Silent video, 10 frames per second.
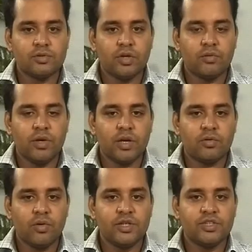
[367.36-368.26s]
of
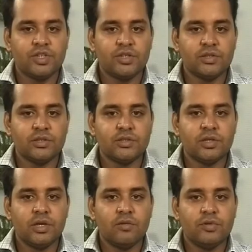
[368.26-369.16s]
electronic journals
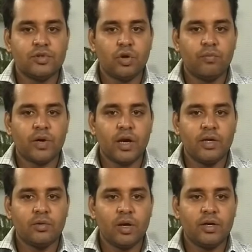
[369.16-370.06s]
which offer high
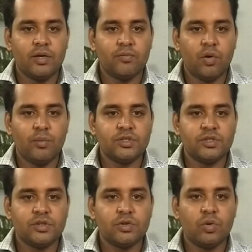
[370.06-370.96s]
quality
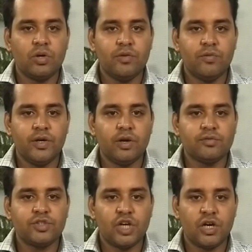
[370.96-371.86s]
information totally free
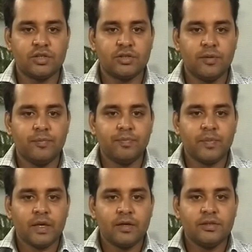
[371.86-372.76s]
of charge.
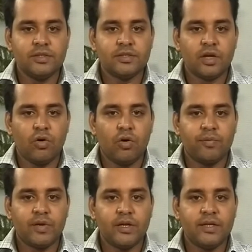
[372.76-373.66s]
These are
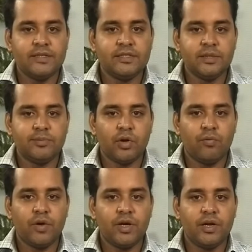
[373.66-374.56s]
often in receipt of
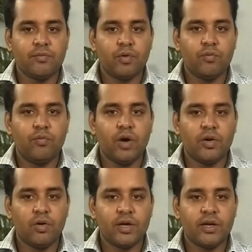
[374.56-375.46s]
funding from one
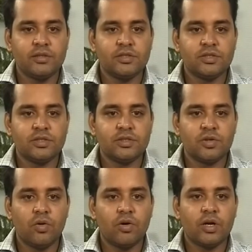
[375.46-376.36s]
organization
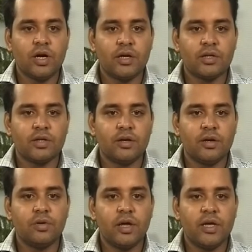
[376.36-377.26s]
or another,
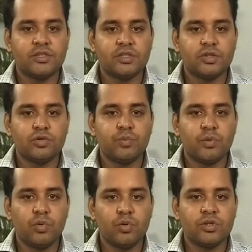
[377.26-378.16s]
exist to
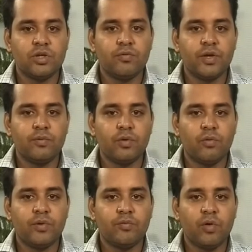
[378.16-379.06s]
promote the free flow
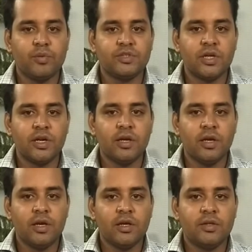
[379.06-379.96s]
of information
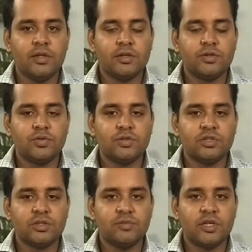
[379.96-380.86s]
in their chosen
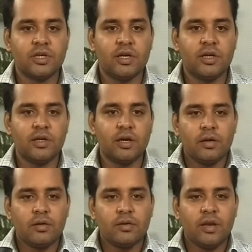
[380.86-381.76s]
subject area.
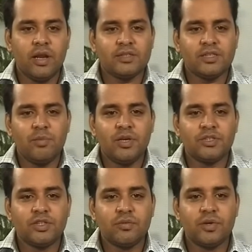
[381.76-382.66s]
The next
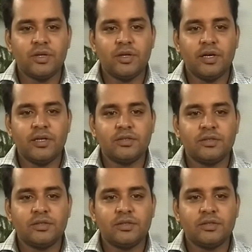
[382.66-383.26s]
application of internet is